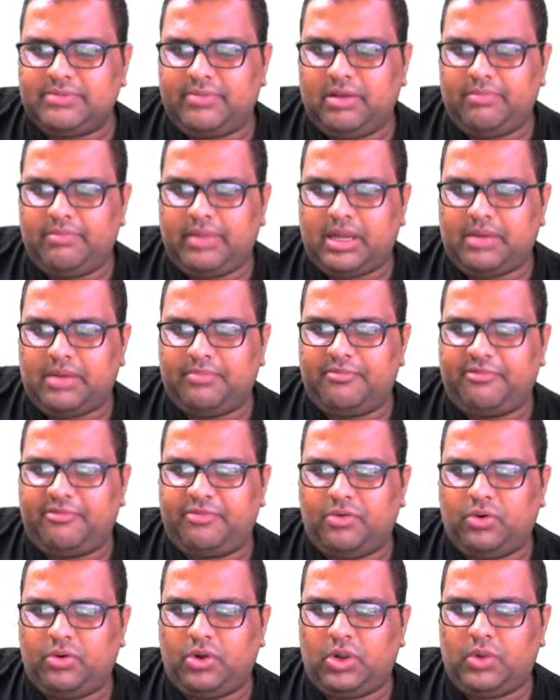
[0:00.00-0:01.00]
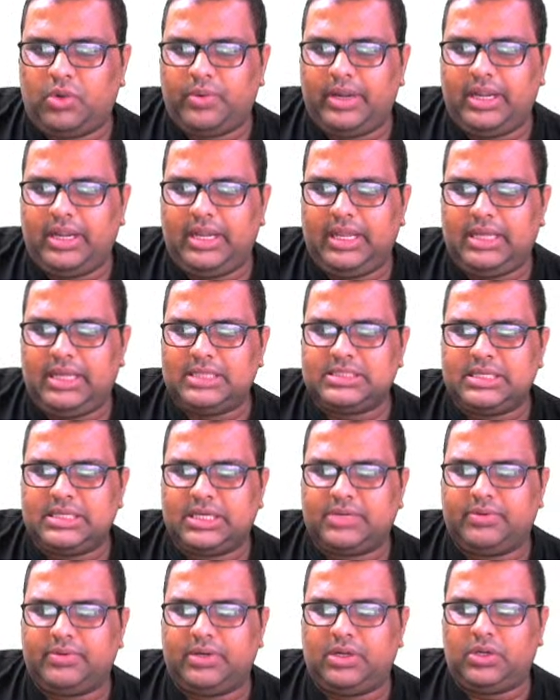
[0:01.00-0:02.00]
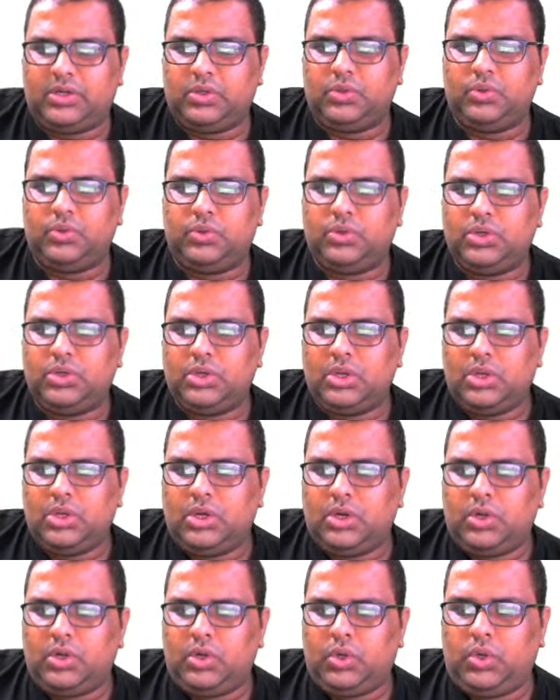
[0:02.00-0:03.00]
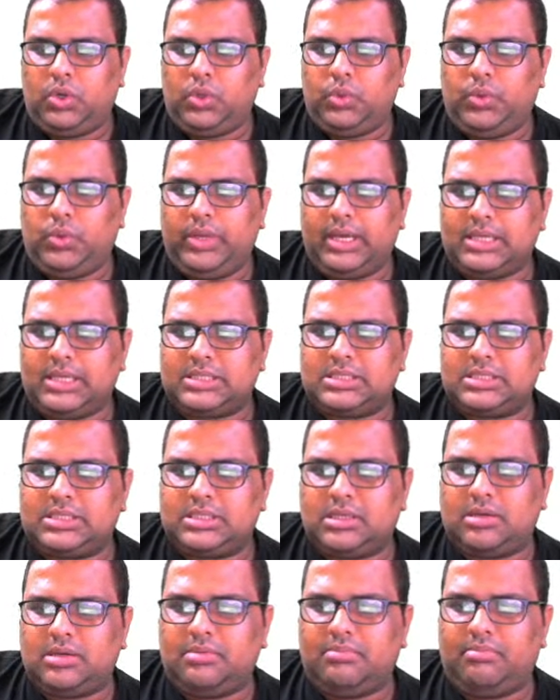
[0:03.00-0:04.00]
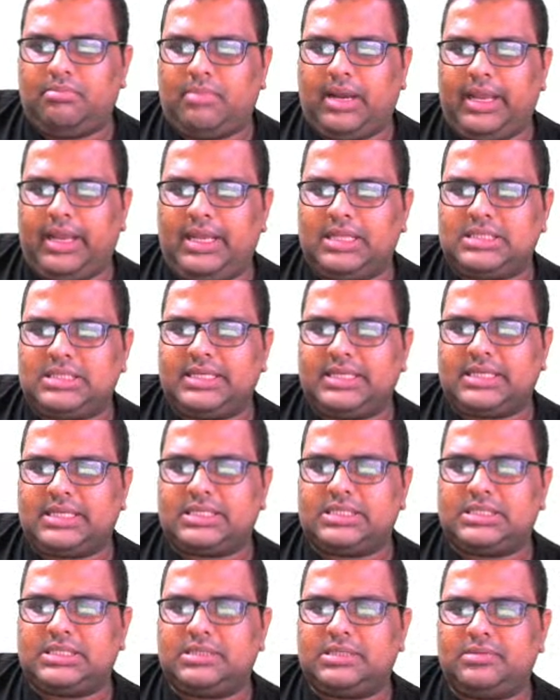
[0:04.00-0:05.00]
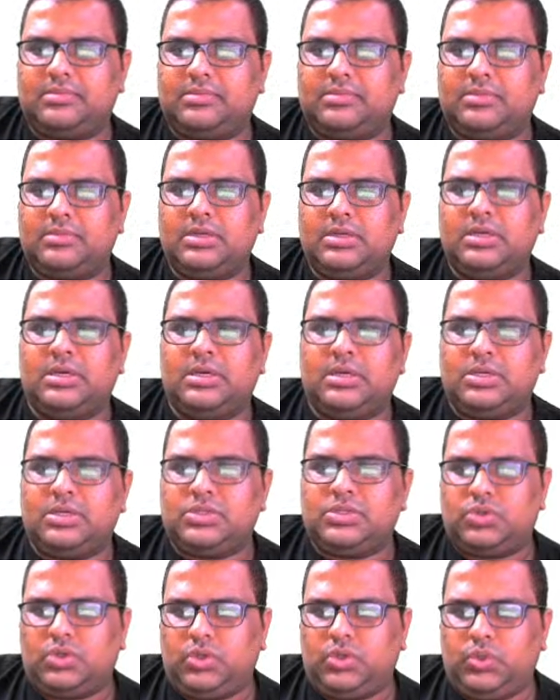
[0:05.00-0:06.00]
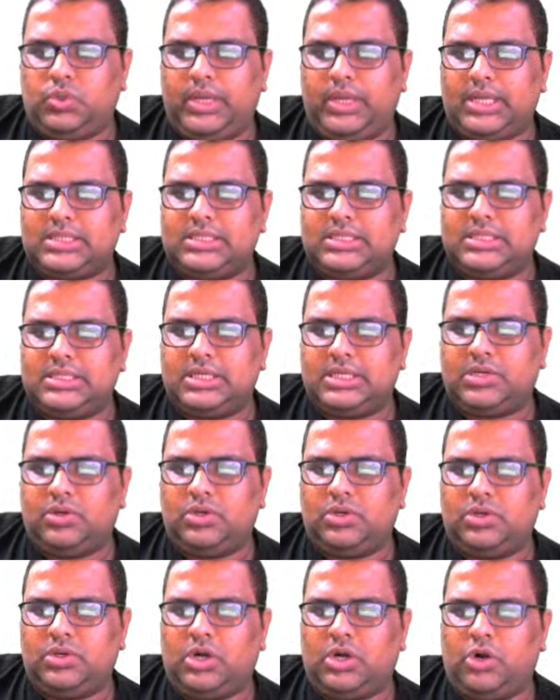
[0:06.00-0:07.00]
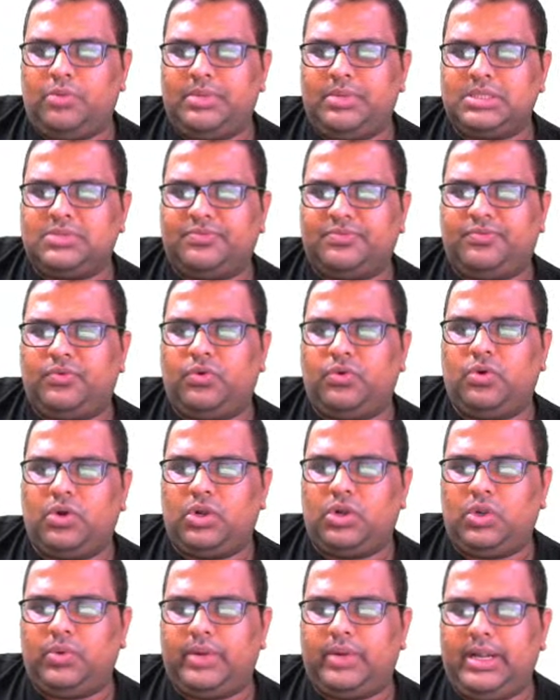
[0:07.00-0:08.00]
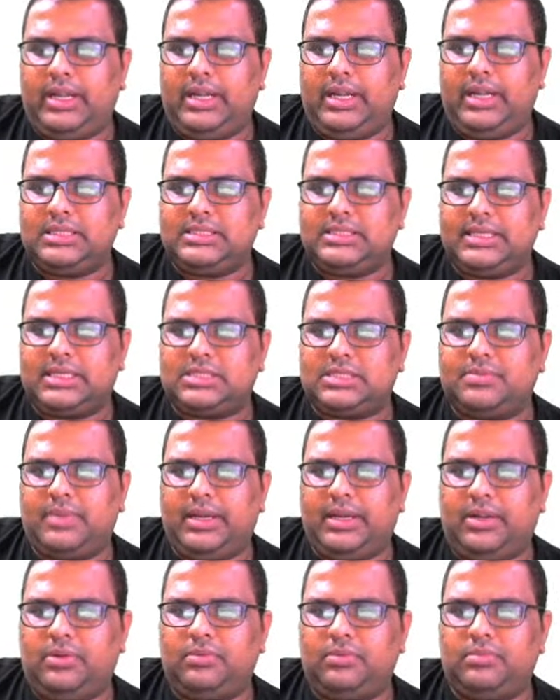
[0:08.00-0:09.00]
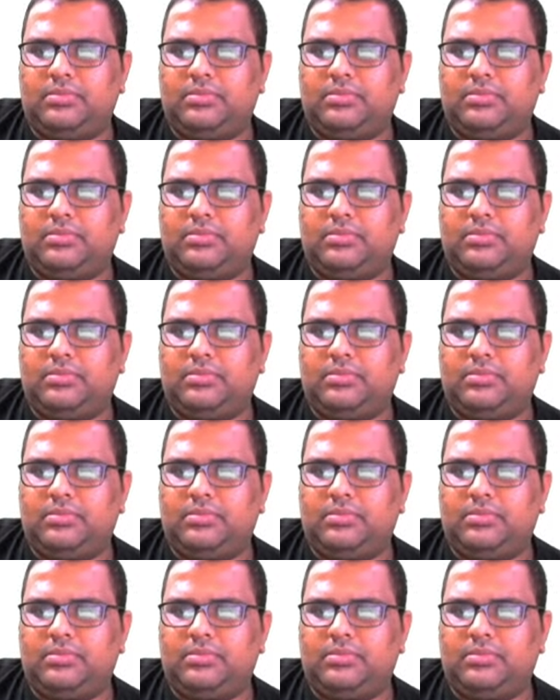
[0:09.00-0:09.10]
will become 420 is equal to 2x minus 6. So 2x is equal to how much? 426 by 2.